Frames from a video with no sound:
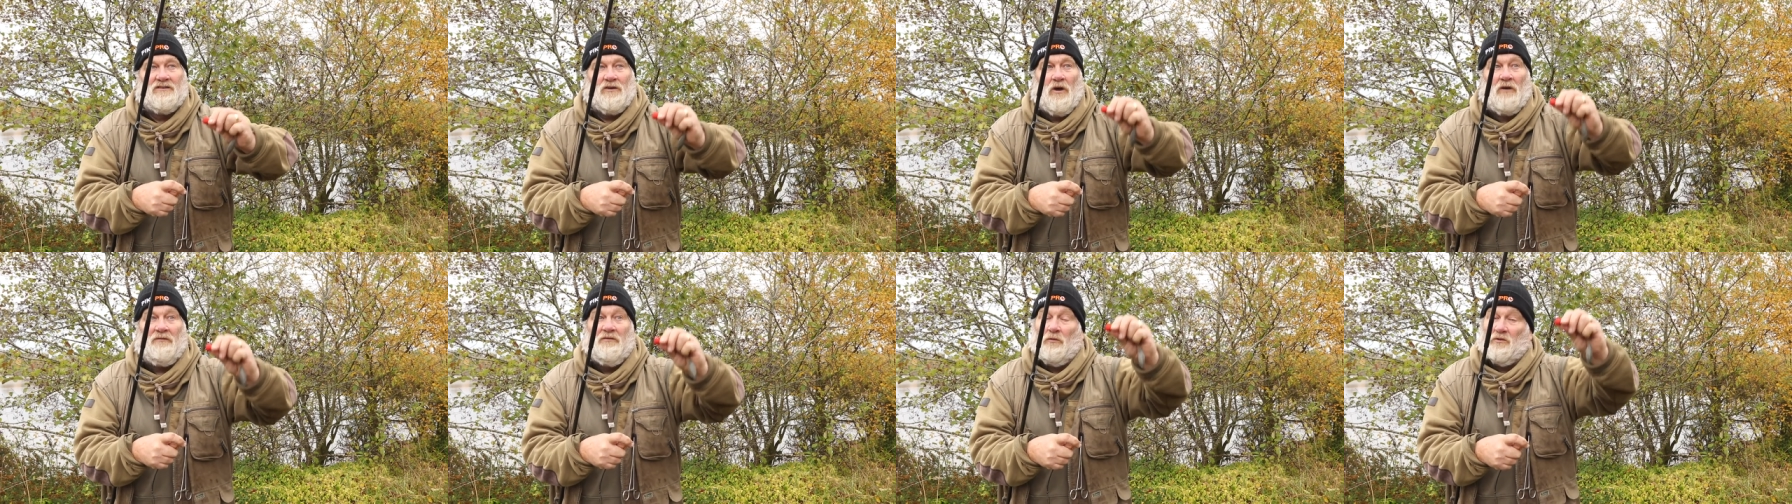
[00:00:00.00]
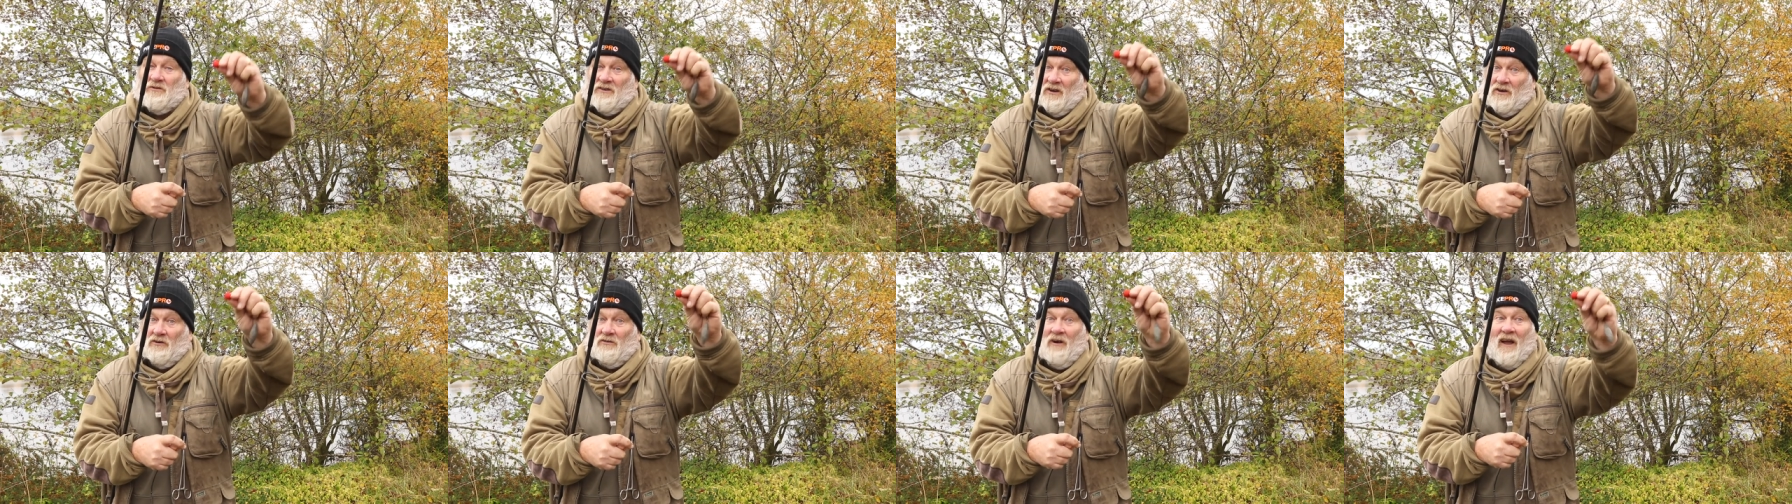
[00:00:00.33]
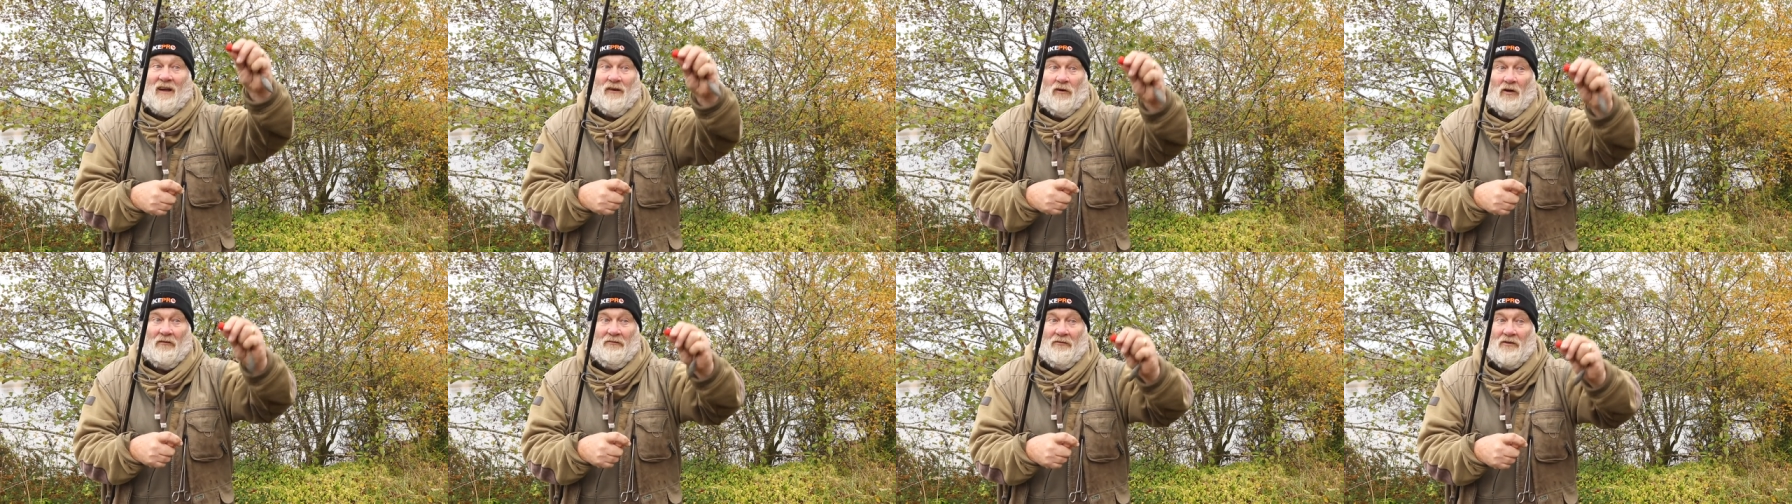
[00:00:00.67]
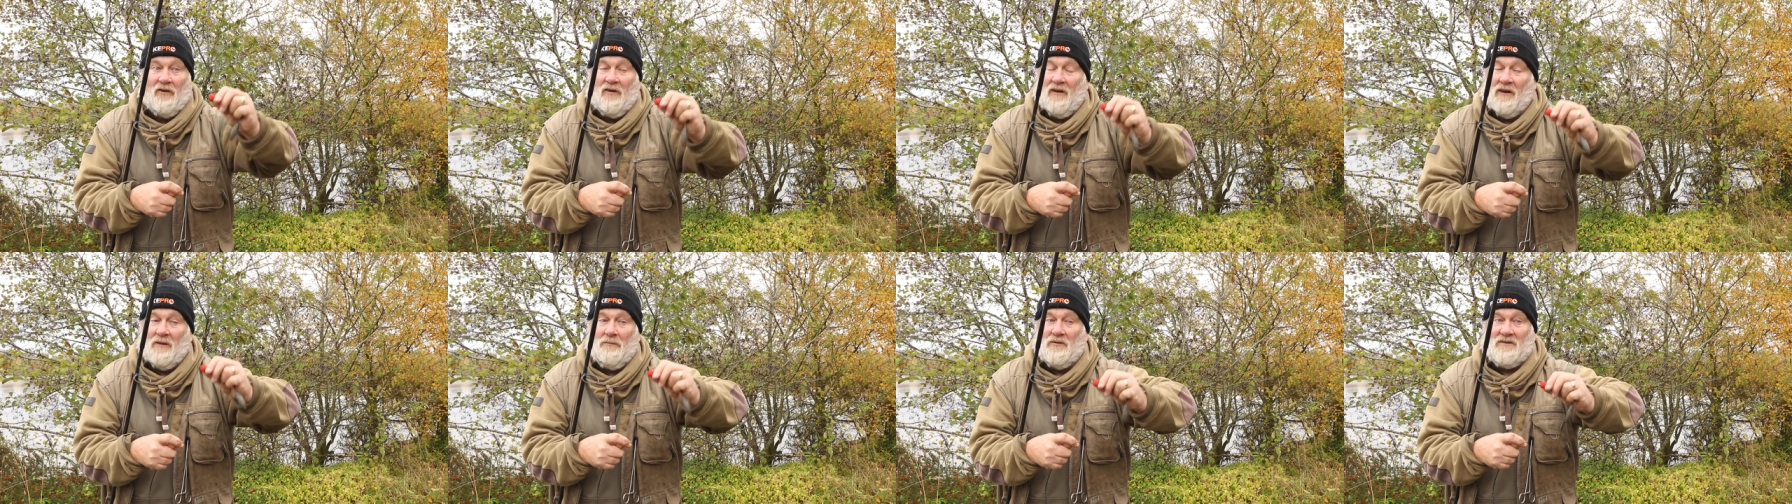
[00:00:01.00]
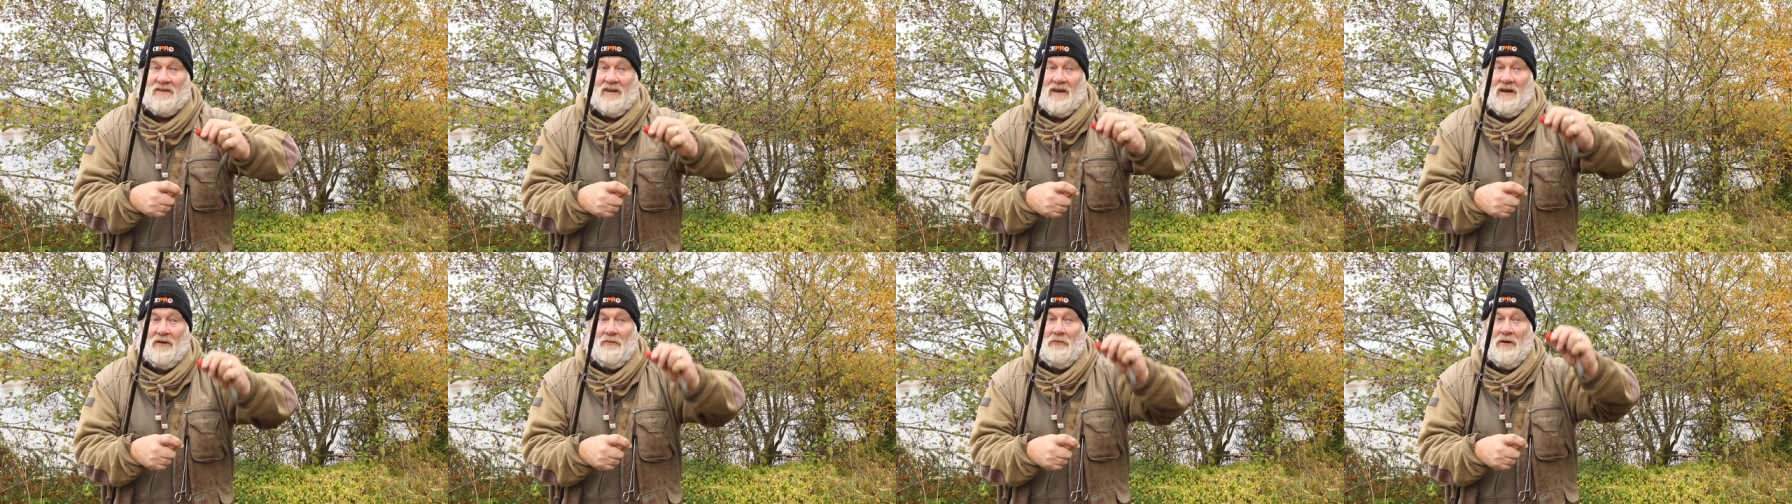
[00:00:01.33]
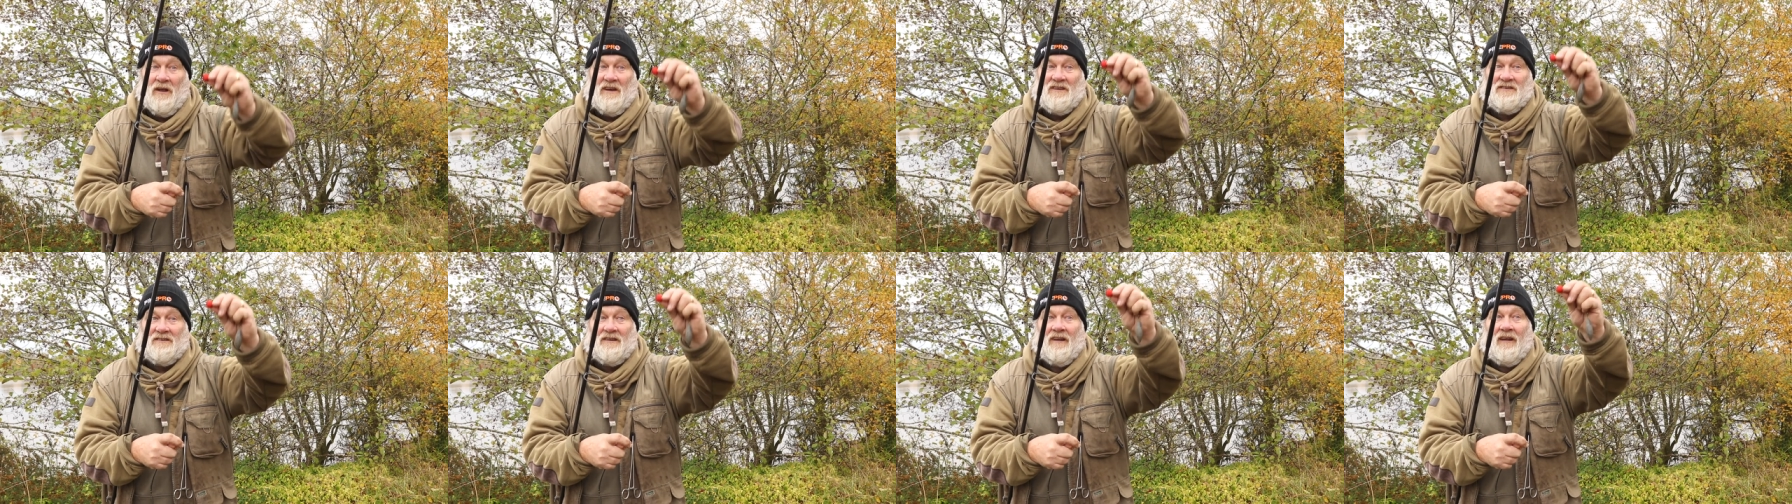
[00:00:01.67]
So if there was a crack off for any particular
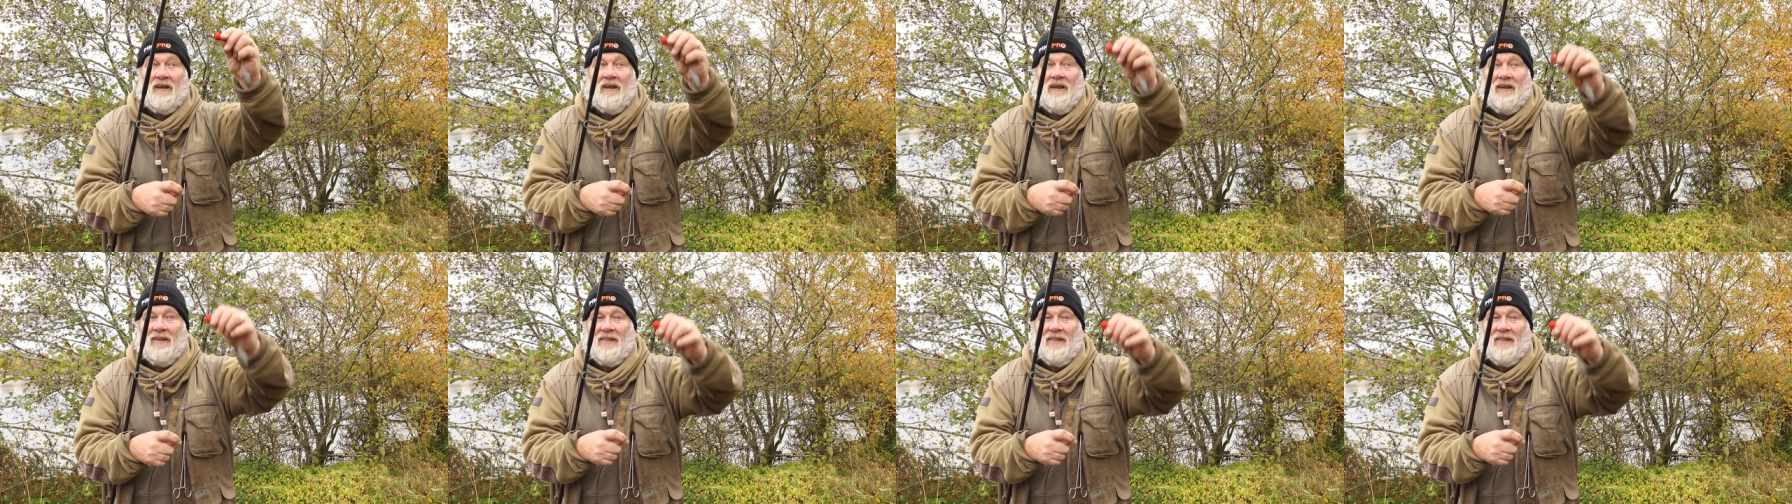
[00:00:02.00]
reason,